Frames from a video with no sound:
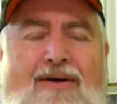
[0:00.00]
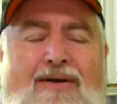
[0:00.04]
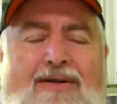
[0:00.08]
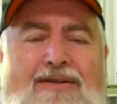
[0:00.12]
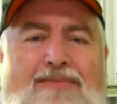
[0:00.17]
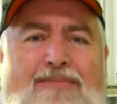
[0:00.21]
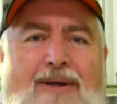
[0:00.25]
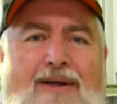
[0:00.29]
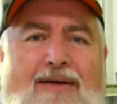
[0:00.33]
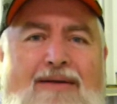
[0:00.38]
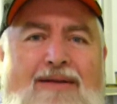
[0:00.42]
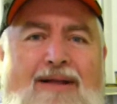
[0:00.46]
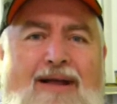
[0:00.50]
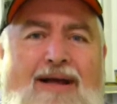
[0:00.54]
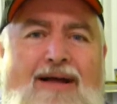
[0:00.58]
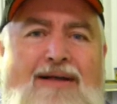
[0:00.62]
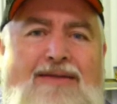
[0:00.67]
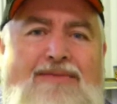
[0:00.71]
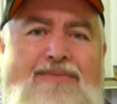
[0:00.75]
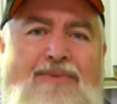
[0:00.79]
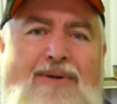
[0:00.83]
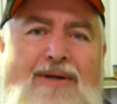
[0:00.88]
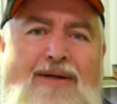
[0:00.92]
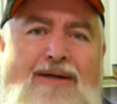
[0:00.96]
I spoke
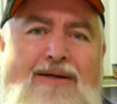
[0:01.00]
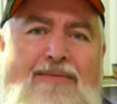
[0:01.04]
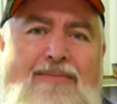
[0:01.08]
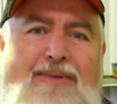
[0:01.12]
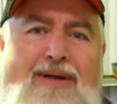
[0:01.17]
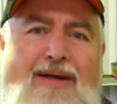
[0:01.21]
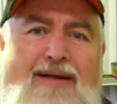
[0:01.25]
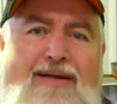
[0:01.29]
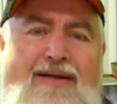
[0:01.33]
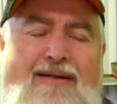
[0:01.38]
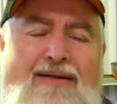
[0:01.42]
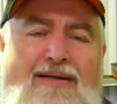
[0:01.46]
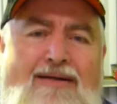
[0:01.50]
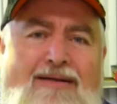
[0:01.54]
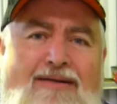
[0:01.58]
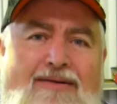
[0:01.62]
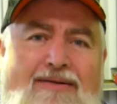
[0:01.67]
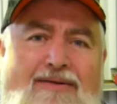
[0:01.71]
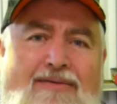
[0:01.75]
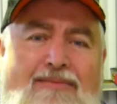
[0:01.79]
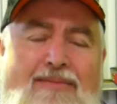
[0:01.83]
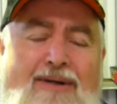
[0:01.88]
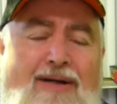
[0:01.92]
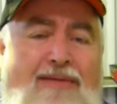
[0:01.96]
last week about,
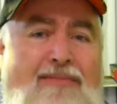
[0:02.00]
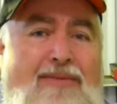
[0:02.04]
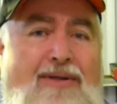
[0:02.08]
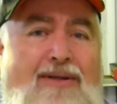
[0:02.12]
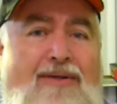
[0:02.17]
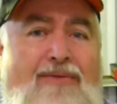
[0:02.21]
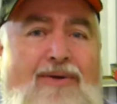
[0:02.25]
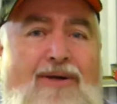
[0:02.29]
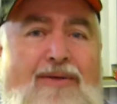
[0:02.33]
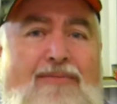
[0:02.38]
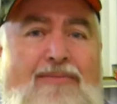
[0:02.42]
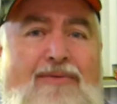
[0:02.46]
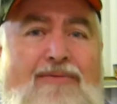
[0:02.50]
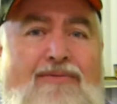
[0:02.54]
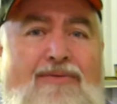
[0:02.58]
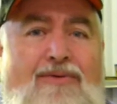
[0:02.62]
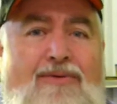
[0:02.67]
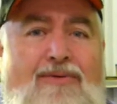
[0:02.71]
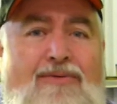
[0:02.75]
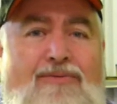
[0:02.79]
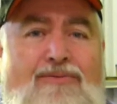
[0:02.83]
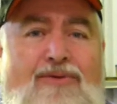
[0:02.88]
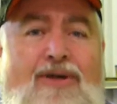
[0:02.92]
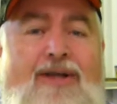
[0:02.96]
or maybe in the week
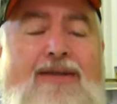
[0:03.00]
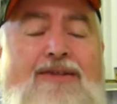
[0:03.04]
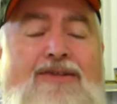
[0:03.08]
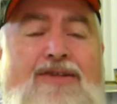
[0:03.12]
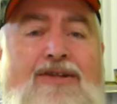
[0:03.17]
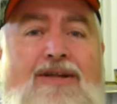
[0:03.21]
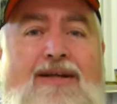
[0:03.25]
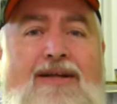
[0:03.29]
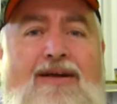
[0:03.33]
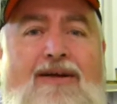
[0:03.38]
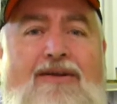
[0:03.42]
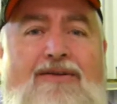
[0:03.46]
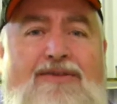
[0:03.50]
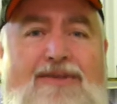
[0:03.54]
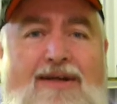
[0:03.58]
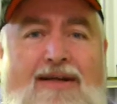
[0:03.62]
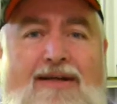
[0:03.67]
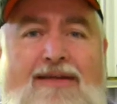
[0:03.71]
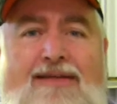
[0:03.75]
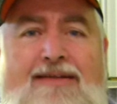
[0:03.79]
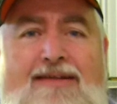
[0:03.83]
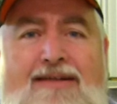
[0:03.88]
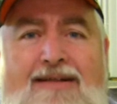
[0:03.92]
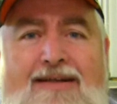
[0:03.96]
before, recently I'll
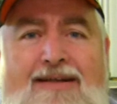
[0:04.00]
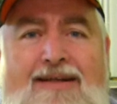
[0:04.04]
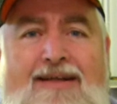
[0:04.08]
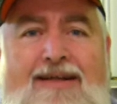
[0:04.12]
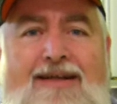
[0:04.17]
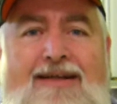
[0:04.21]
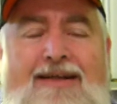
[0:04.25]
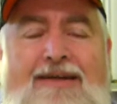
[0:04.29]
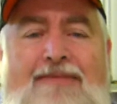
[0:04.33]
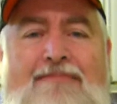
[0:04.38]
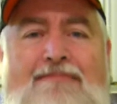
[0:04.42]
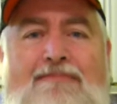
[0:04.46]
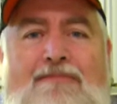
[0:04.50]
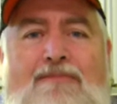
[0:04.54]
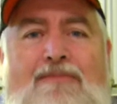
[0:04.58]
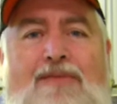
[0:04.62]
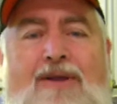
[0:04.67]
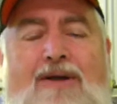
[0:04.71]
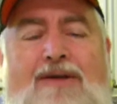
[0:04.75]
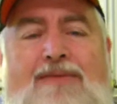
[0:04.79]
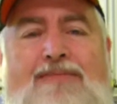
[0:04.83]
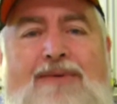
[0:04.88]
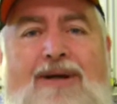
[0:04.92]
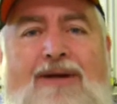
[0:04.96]
say,
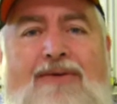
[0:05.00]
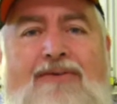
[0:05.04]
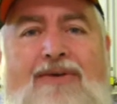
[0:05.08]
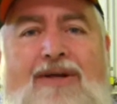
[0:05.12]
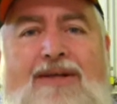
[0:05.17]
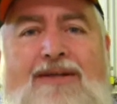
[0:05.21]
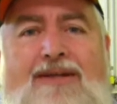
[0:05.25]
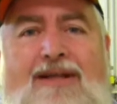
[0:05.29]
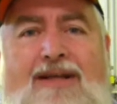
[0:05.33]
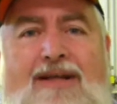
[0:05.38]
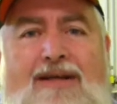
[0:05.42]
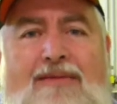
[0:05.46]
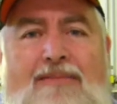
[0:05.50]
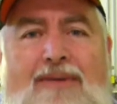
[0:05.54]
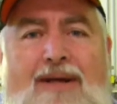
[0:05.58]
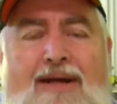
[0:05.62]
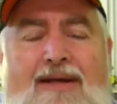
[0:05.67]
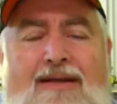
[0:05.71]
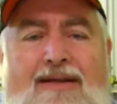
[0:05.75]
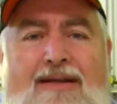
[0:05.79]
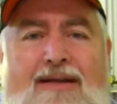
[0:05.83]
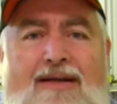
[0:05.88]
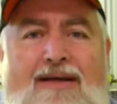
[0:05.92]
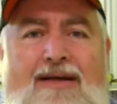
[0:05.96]
I spoke recently
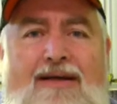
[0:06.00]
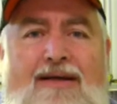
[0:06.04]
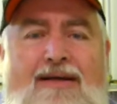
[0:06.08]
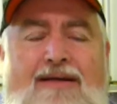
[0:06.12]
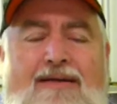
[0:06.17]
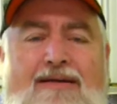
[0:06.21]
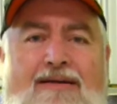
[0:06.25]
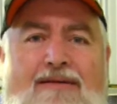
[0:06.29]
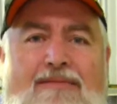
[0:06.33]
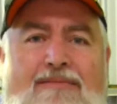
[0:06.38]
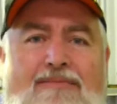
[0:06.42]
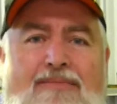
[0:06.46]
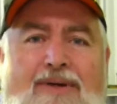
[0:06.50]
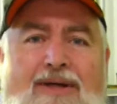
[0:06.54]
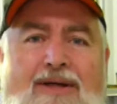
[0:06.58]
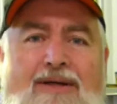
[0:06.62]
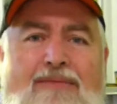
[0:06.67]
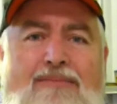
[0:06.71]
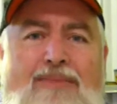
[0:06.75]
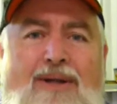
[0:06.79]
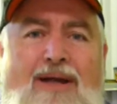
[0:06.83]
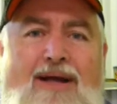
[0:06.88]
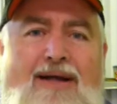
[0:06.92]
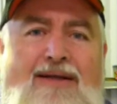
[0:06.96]
about the
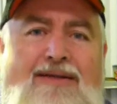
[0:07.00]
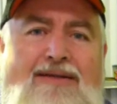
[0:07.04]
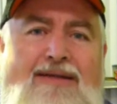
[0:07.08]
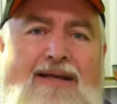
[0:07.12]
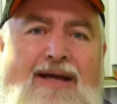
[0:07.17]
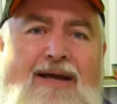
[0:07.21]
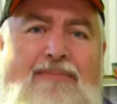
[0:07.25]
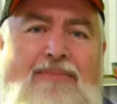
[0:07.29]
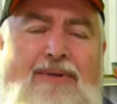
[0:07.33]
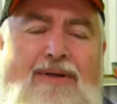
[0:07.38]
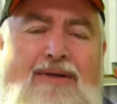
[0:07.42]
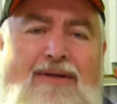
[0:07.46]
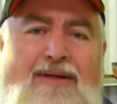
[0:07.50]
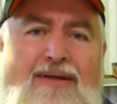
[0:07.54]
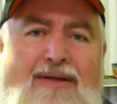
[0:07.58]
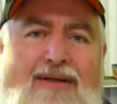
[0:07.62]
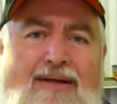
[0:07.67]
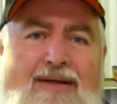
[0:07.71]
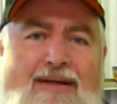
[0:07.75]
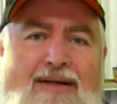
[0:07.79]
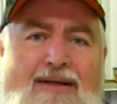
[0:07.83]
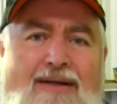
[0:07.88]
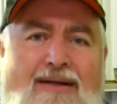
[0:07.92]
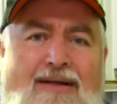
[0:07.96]
bead blast cabinet,
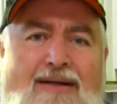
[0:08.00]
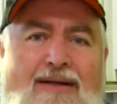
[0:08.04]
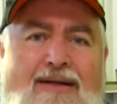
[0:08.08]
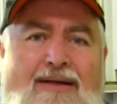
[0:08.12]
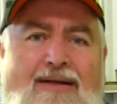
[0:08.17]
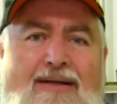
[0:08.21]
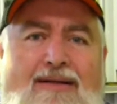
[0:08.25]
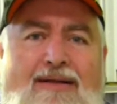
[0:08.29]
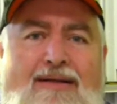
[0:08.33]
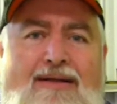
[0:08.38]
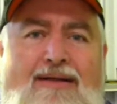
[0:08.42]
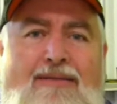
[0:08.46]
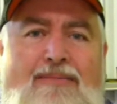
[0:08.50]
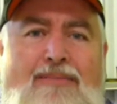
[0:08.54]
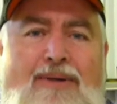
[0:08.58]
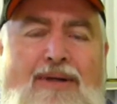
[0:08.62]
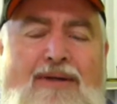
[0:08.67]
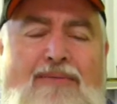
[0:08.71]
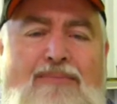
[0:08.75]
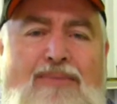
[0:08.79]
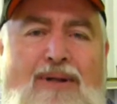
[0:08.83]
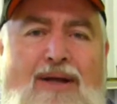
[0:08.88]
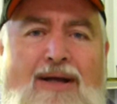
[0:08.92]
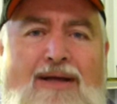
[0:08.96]
and the
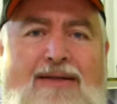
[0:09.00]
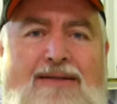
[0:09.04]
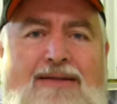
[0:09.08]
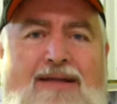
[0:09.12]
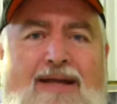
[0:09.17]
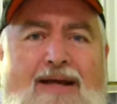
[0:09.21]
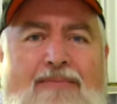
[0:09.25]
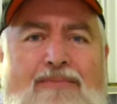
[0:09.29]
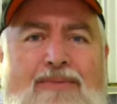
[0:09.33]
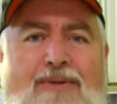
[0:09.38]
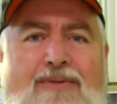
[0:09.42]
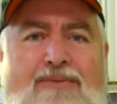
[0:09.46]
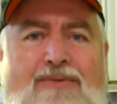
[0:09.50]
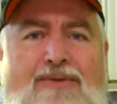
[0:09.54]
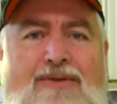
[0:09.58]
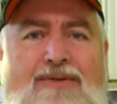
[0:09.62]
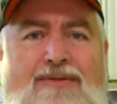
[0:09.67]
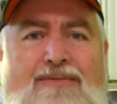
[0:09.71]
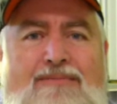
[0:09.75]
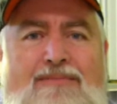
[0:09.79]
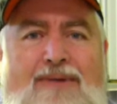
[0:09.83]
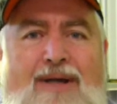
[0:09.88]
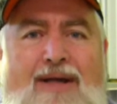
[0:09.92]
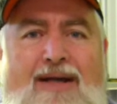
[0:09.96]
bead blast cabinet
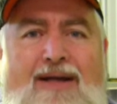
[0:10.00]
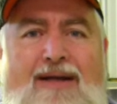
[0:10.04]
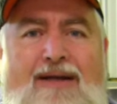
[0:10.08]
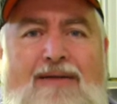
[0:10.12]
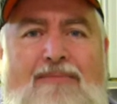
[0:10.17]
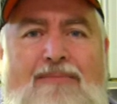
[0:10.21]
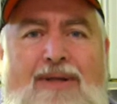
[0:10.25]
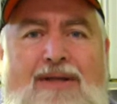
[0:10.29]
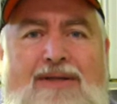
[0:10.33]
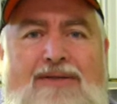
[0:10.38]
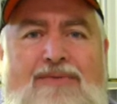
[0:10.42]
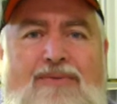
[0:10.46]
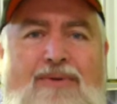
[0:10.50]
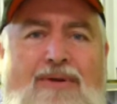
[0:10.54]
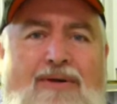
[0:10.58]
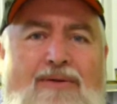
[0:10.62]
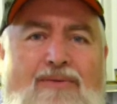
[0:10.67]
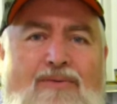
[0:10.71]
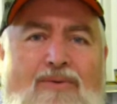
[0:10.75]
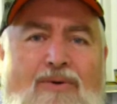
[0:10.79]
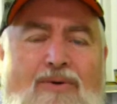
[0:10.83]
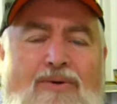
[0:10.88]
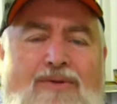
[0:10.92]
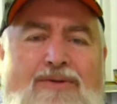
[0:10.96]
was making a mess where
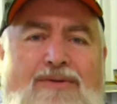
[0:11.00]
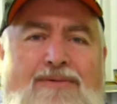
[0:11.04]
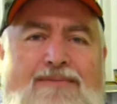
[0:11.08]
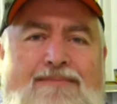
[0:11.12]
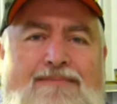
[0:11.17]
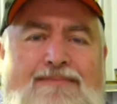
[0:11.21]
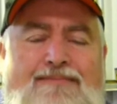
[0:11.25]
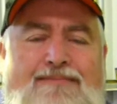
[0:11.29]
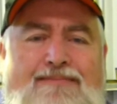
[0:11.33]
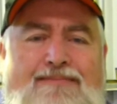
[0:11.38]
it was,